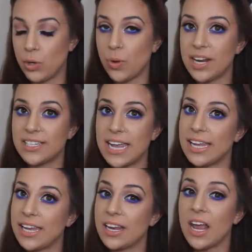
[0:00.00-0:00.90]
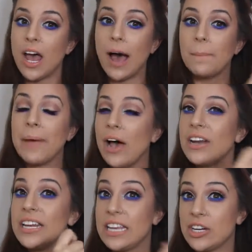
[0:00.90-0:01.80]
You want to take it about
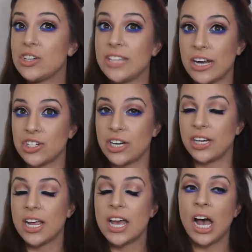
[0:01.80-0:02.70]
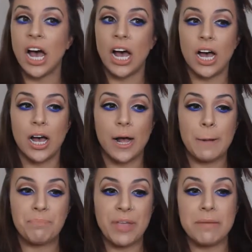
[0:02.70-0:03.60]
an inch section,
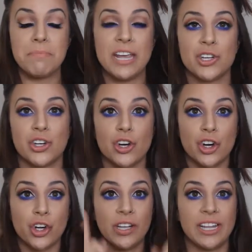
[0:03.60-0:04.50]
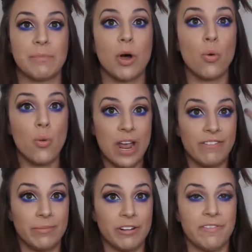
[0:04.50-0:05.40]
and make sure you're curling them away
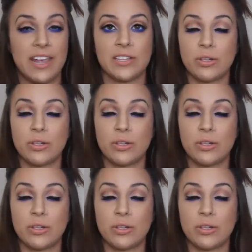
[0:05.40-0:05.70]
from your face.